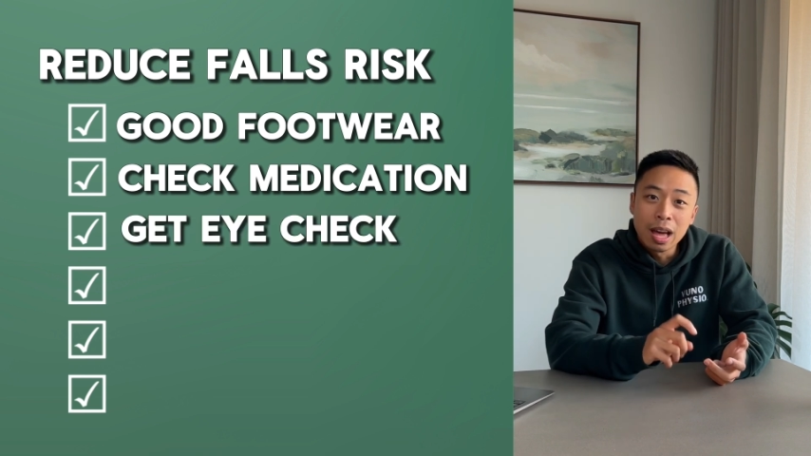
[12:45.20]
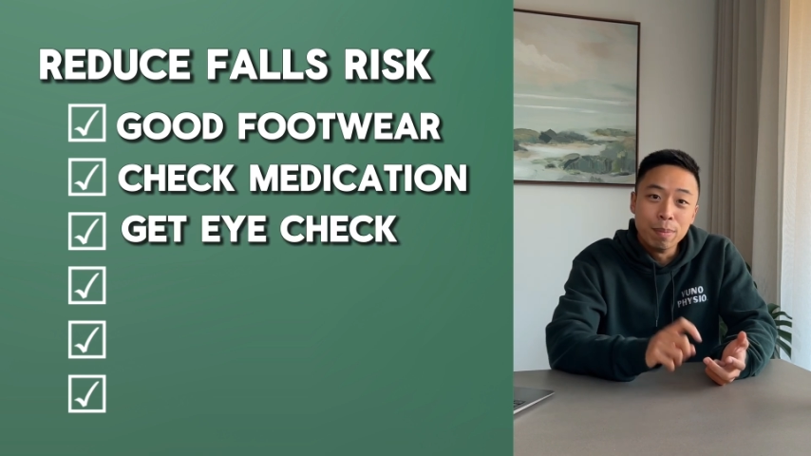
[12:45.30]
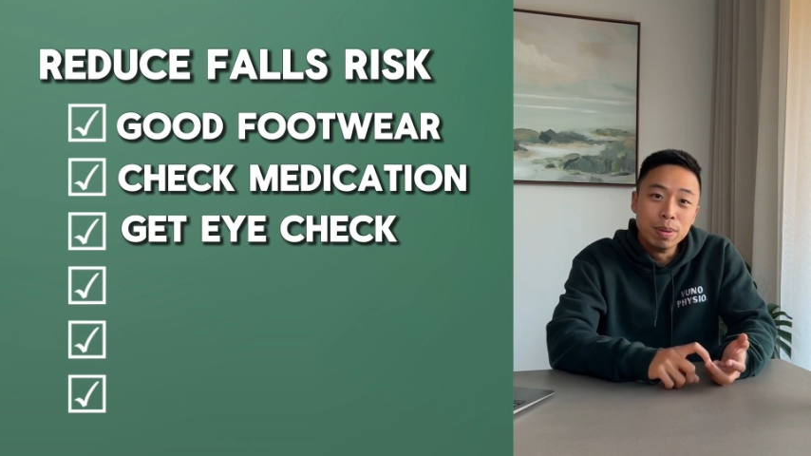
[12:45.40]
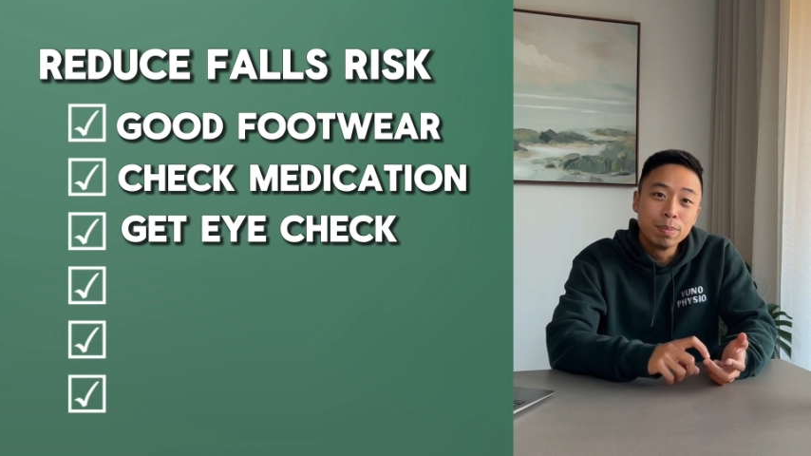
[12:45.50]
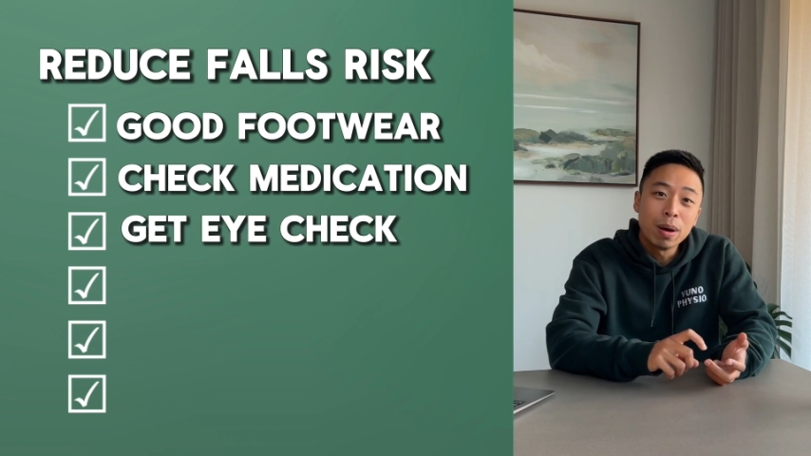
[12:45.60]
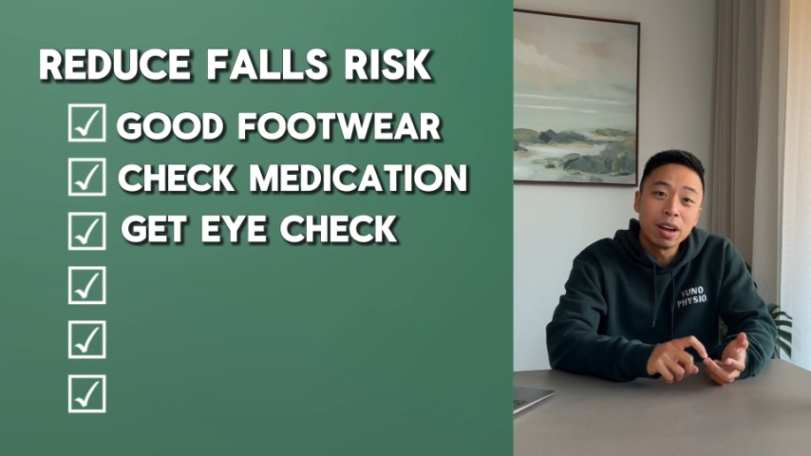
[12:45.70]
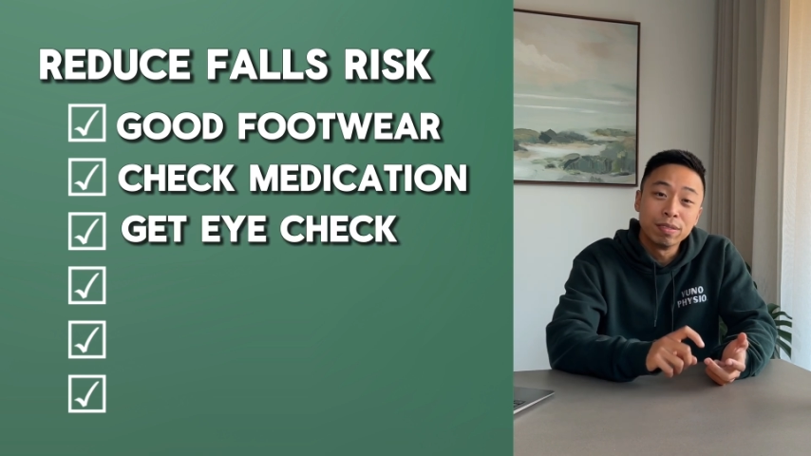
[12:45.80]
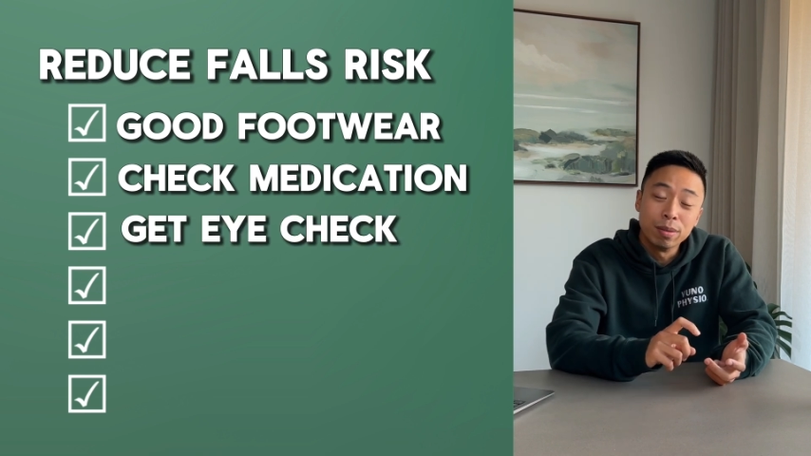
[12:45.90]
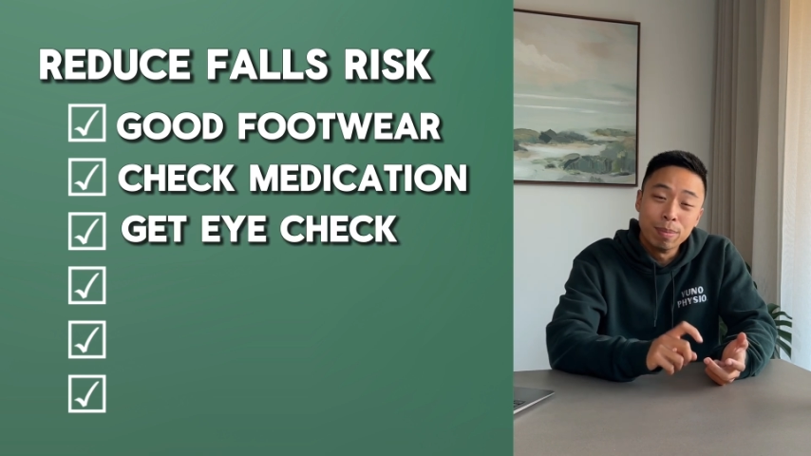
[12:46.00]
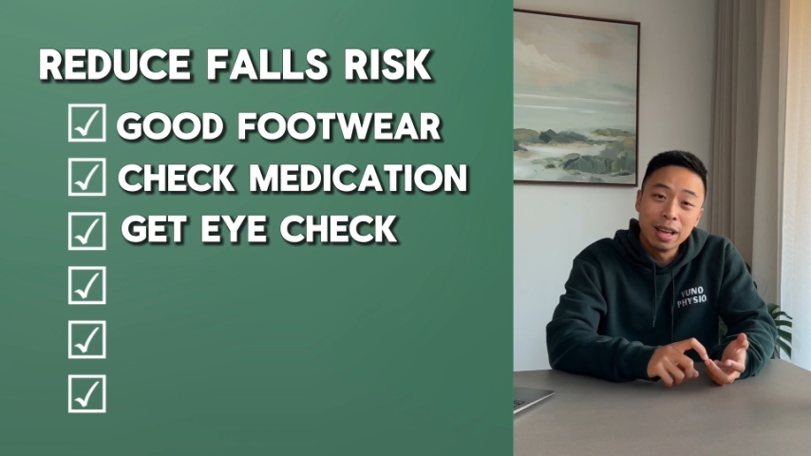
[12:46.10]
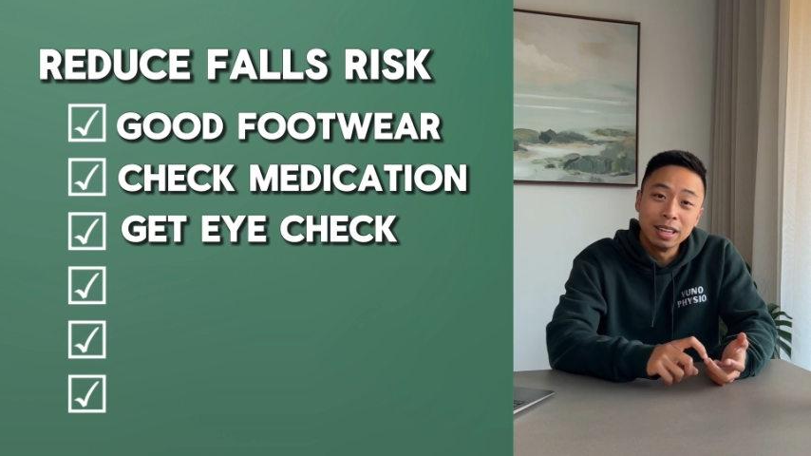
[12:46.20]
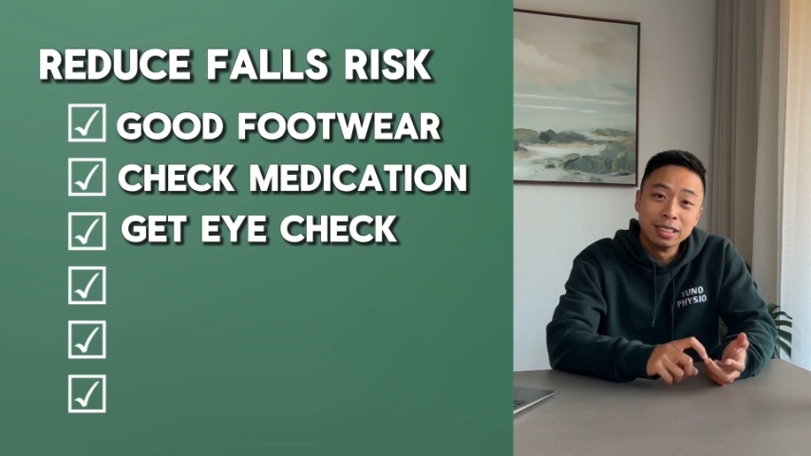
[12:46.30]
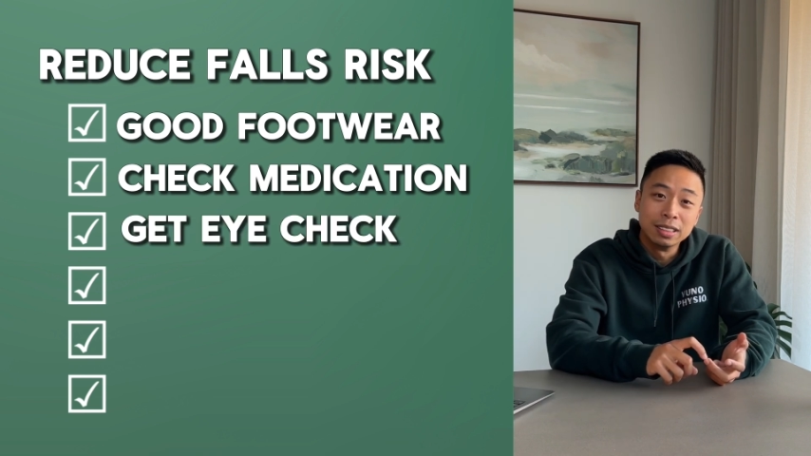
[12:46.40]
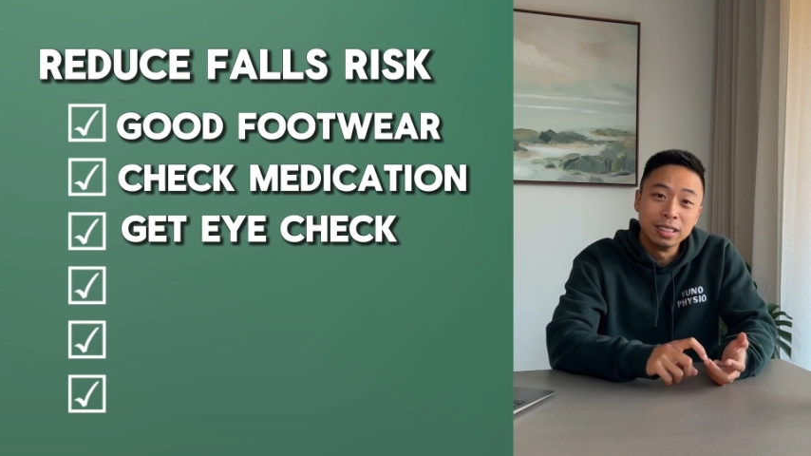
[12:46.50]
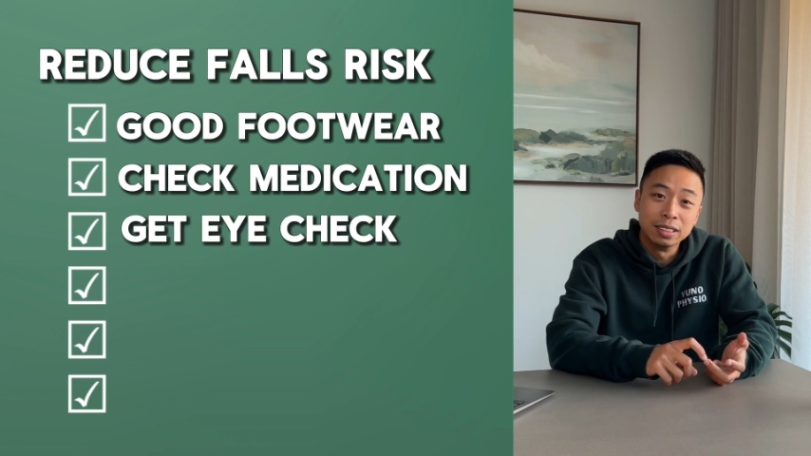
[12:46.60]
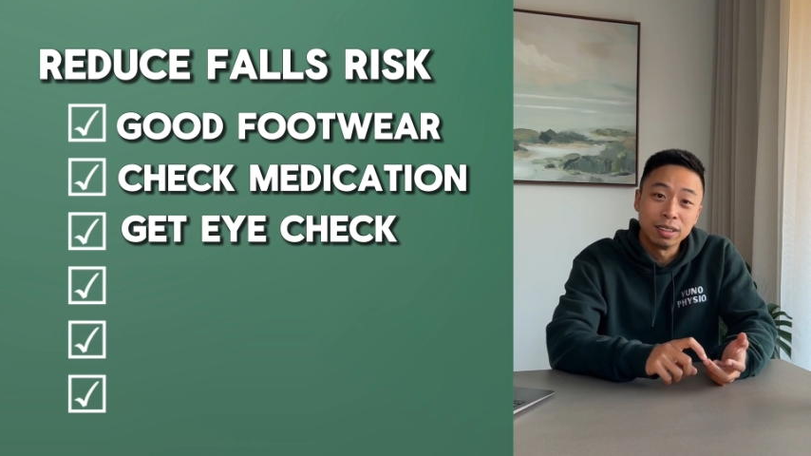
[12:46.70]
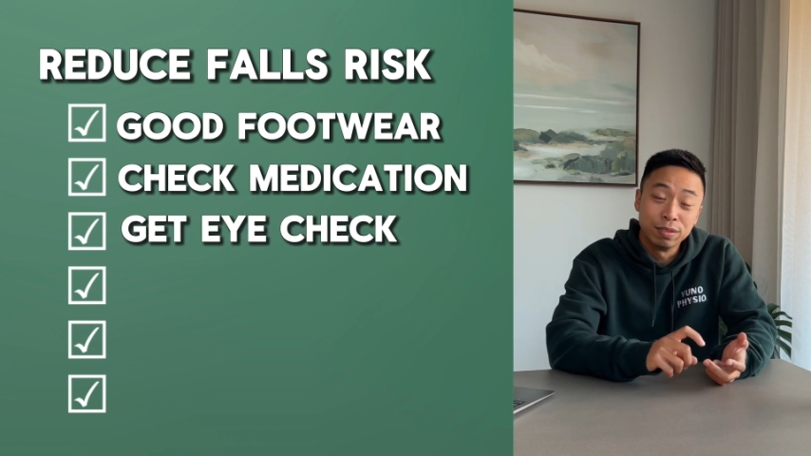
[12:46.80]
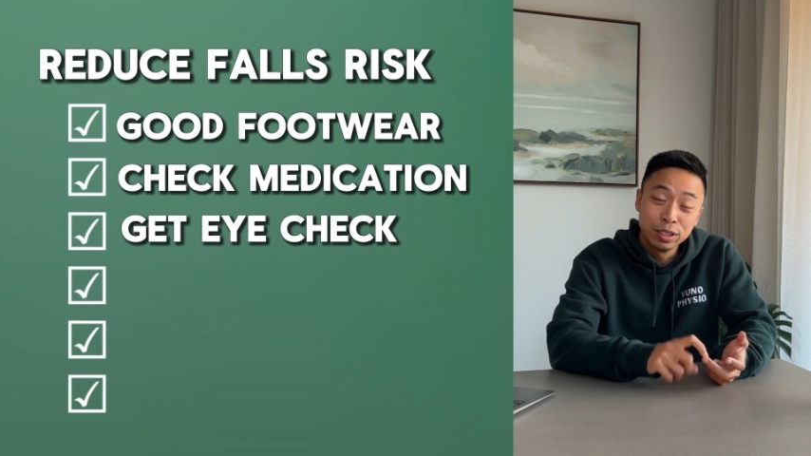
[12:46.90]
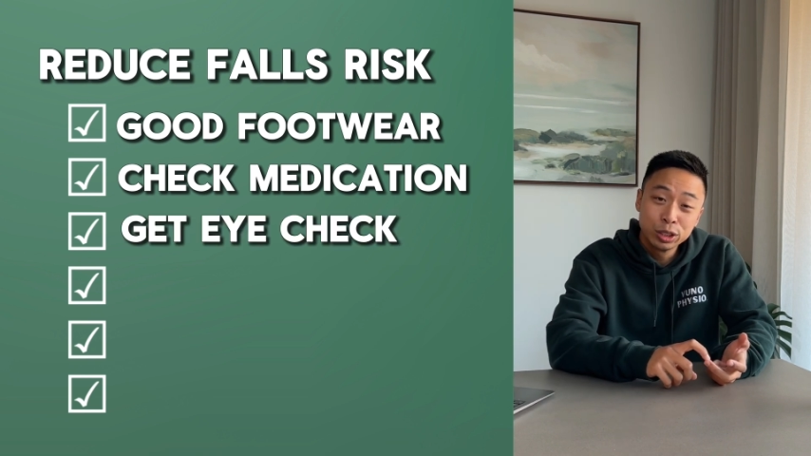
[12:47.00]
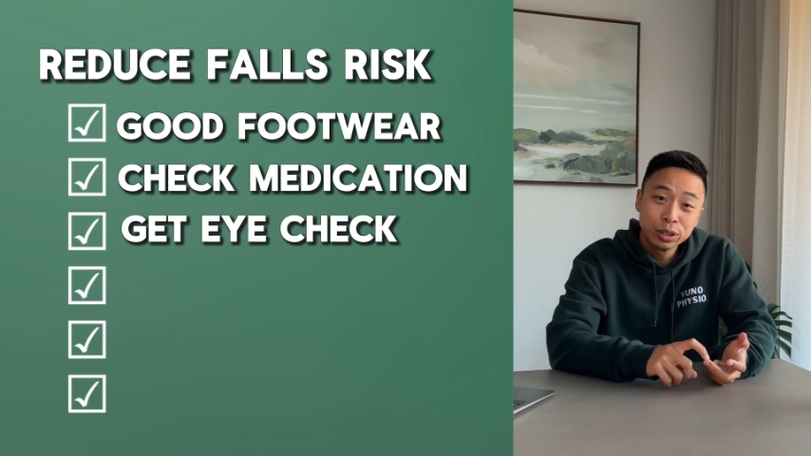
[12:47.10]
A big part of our balance is our
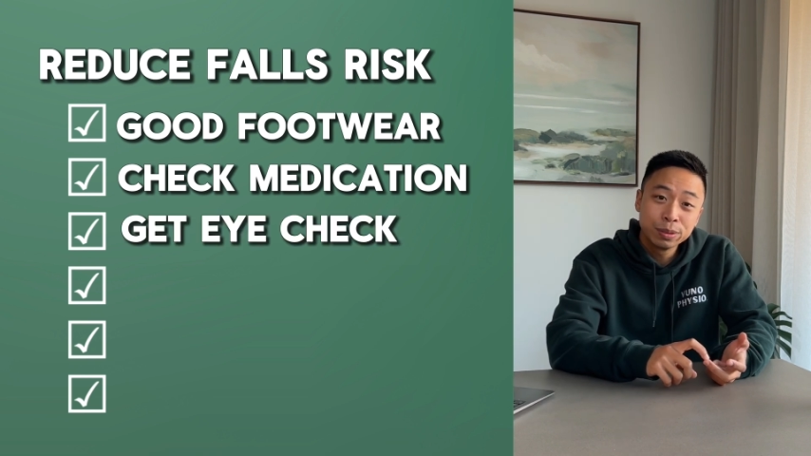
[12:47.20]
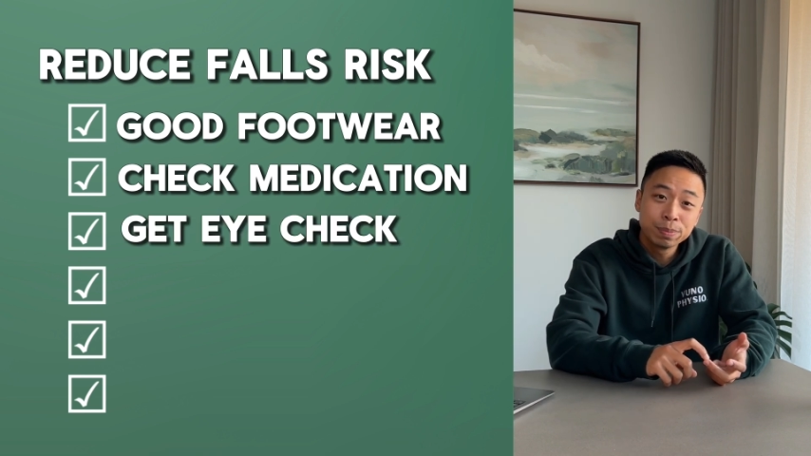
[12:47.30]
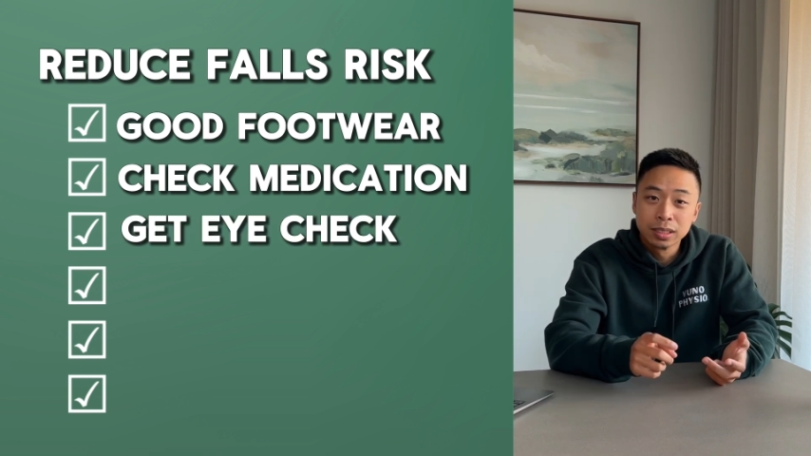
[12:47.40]
vision.